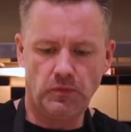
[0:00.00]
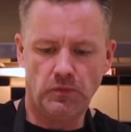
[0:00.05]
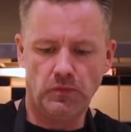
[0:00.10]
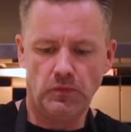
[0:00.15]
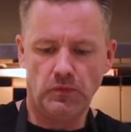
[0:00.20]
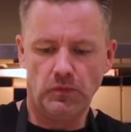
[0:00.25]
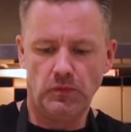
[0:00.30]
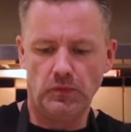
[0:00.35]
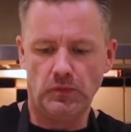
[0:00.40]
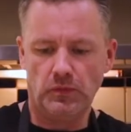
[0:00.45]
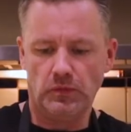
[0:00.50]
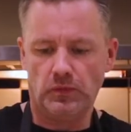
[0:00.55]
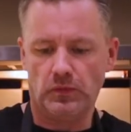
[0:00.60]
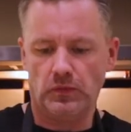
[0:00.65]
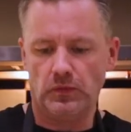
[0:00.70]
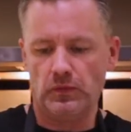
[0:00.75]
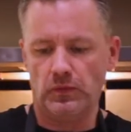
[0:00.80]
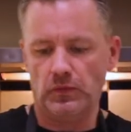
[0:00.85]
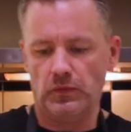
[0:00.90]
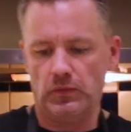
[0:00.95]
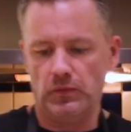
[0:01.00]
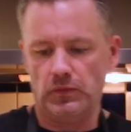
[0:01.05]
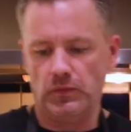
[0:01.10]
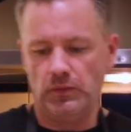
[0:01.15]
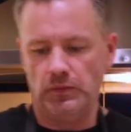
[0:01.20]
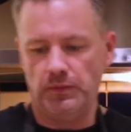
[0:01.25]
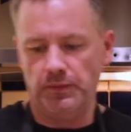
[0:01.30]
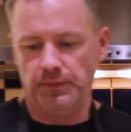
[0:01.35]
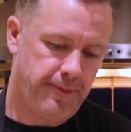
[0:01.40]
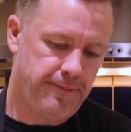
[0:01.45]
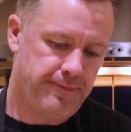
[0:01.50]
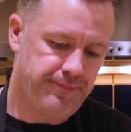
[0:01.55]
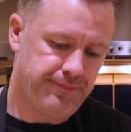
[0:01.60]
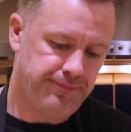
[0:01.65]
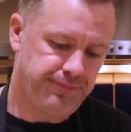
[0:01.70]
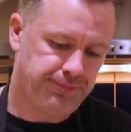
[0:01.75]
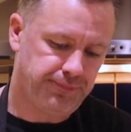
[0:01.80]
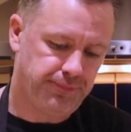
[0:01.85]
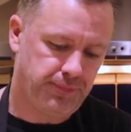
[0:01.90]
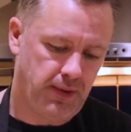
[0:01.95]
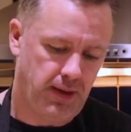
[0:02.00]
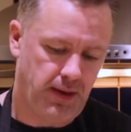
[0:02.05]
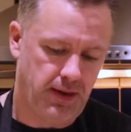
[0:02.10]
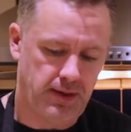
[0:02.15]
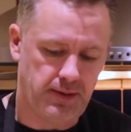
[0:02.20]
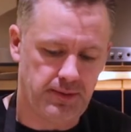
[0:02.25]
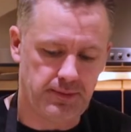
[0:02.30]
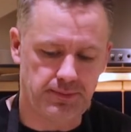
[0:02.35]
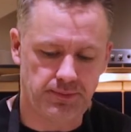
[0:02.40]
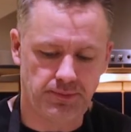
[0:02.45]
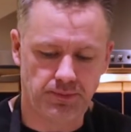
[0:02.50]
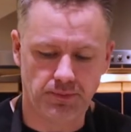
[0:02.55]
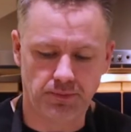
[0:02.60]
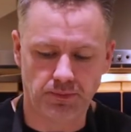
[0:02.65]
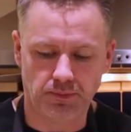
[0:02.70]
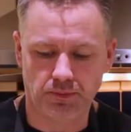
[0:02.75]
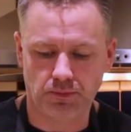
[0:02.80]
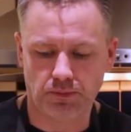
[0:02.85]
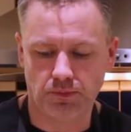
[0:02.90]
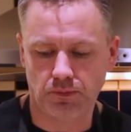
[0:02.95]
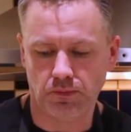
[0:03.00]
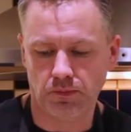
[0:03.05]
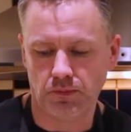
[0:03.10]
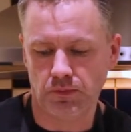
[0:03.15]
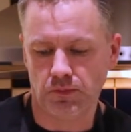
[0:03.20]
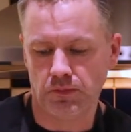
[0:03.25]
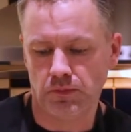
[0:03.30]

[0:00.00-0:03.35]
[no speech]